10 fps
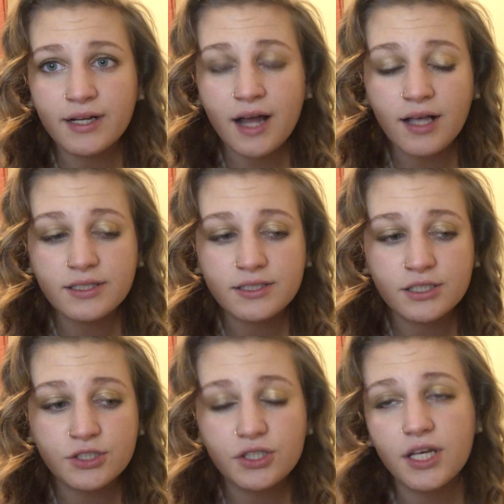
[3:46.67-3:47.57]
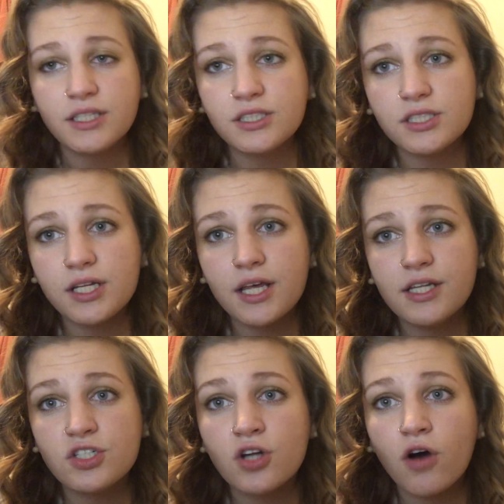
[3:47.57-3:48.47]
analysis,
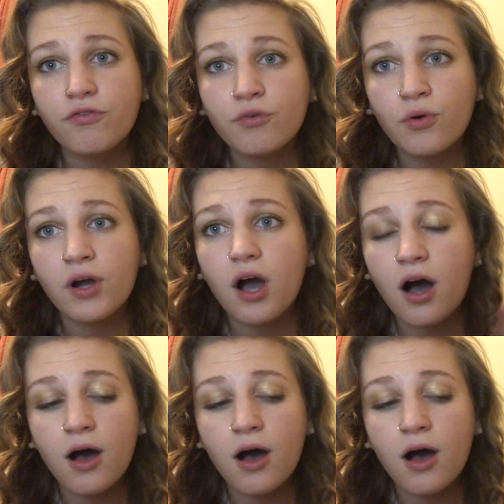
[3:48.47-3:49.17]
it's not for